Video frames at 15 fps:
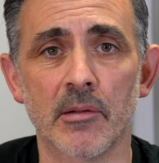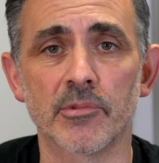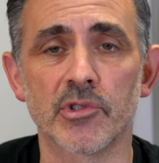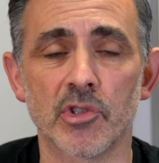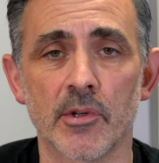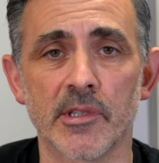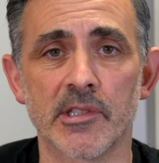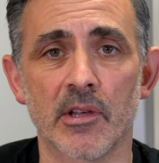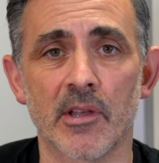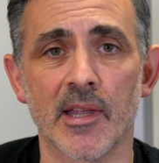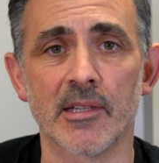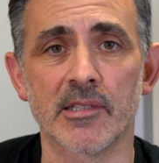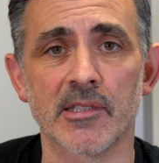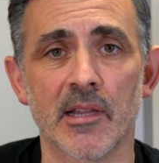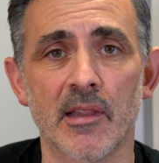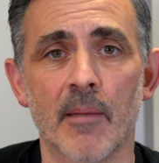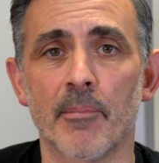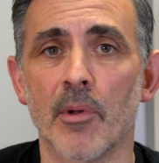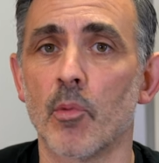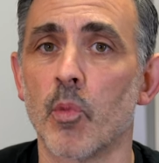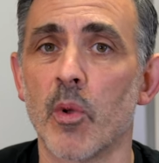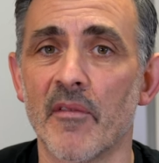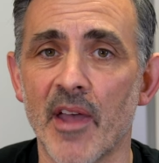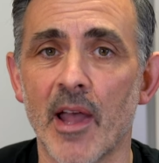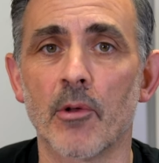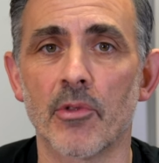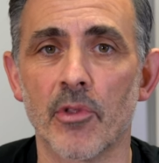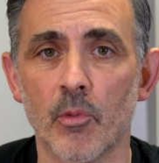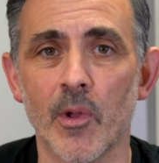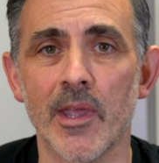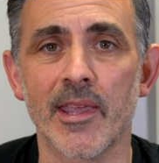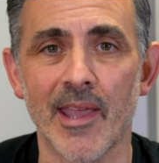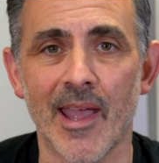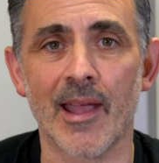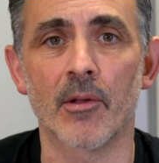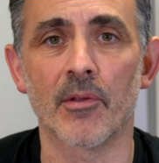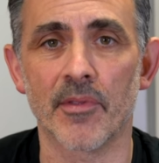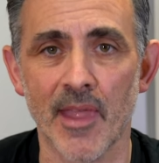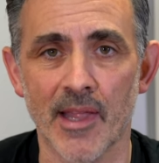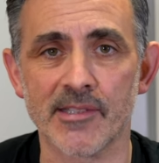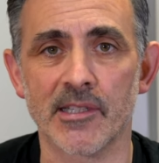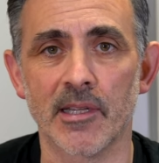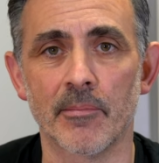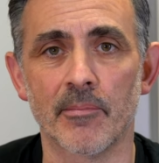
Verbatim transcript: I'm sure it's okay to say that, but without the weak out. That's the